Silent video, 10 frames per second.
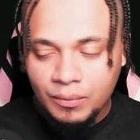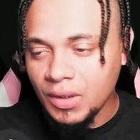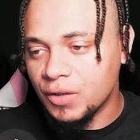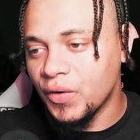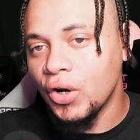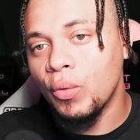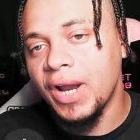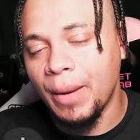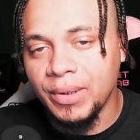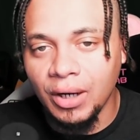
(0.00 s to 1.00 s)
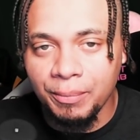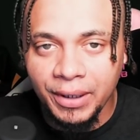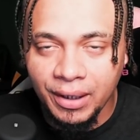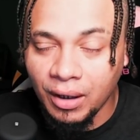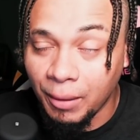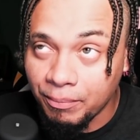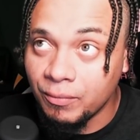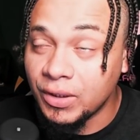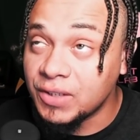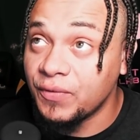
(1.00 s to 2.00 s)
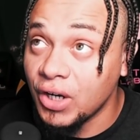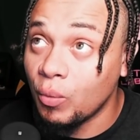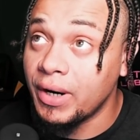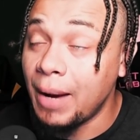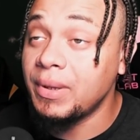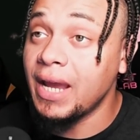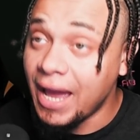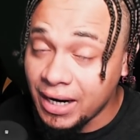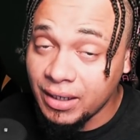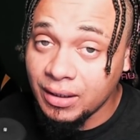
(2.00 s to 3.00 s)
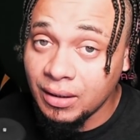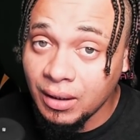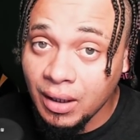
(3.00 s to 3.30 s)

This video will not be This video will not be edited.